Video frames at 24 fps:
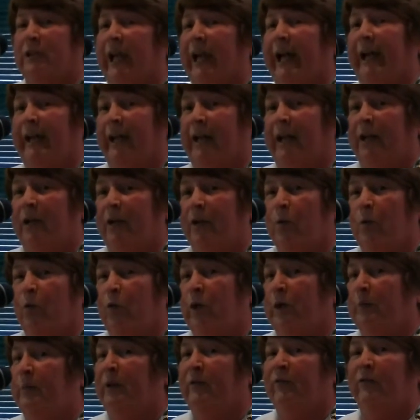Lady
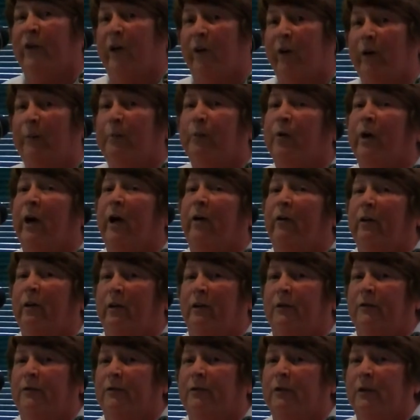would have been very proud
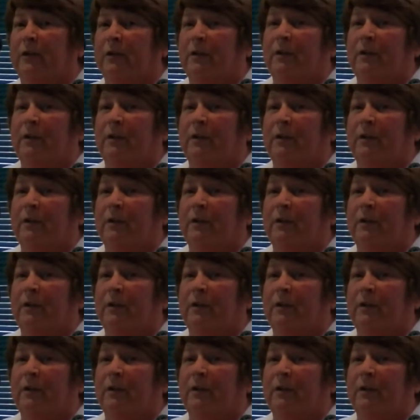of.